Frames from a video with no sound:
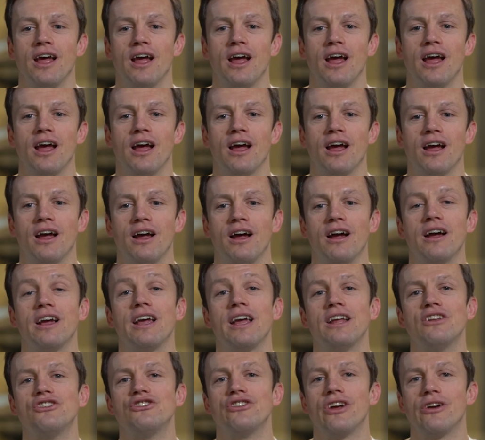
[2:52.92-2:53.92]

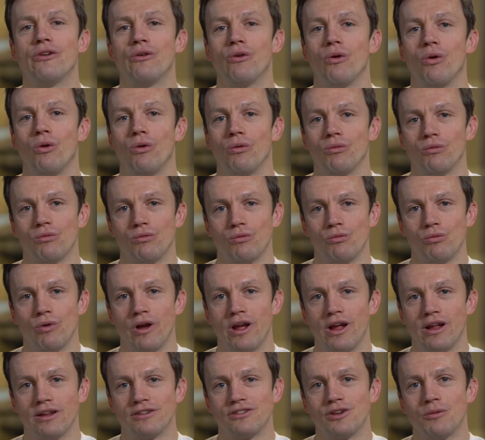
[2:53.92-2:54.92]
In general,
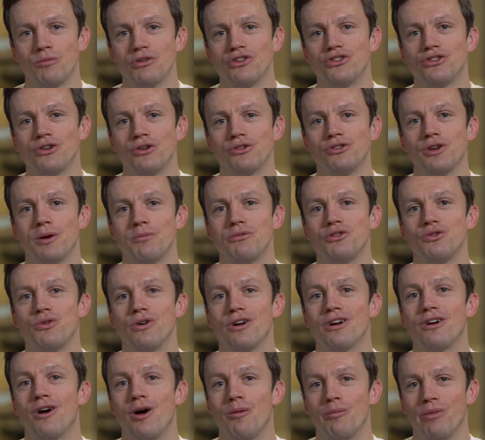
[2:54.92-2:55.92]
when someone shows up to a
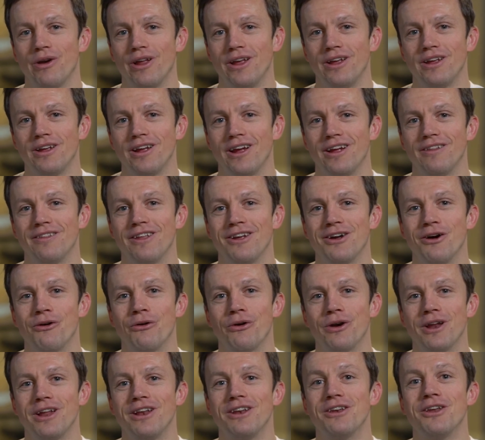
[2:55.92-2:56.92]
company and they
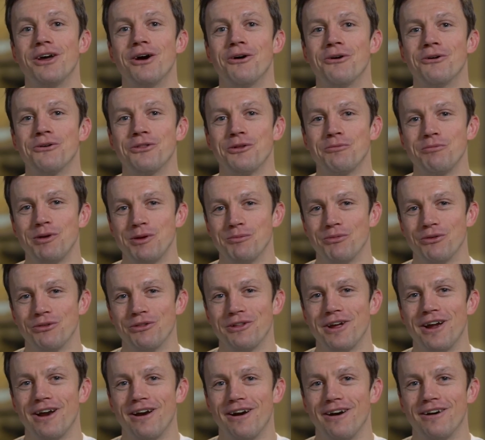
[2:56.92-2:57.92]
already know the people
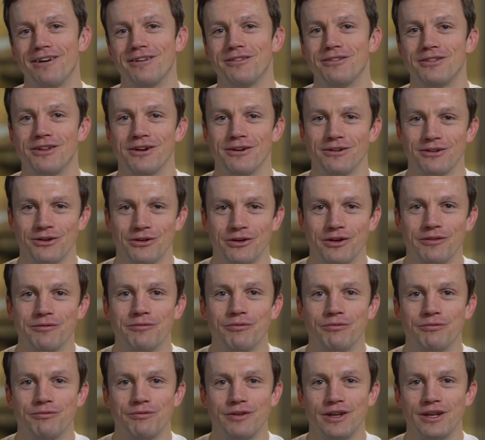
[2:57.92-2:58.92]
there, they're going to
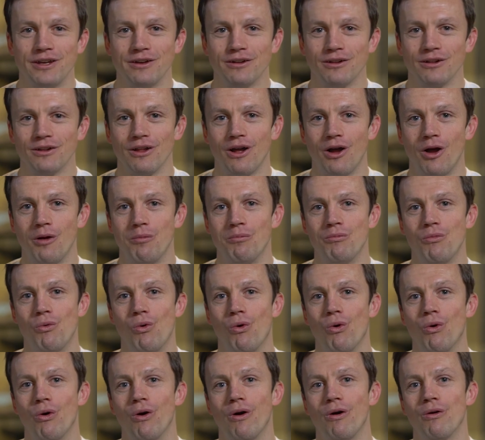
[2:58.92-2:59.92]
feel a
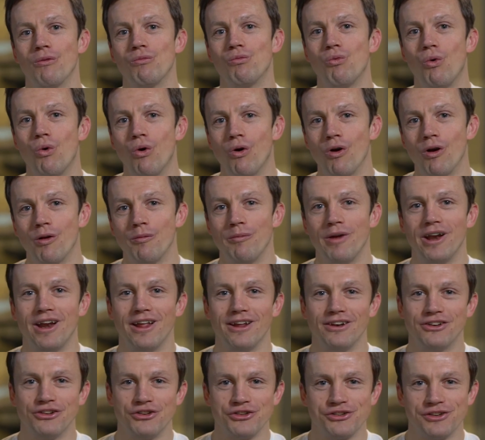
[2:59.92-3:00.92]
more warm and
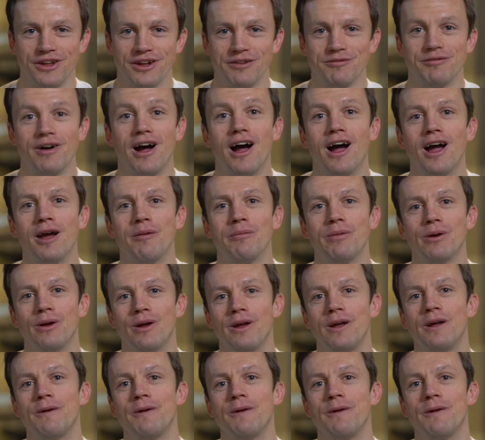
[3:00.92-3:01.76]
interesting vibe.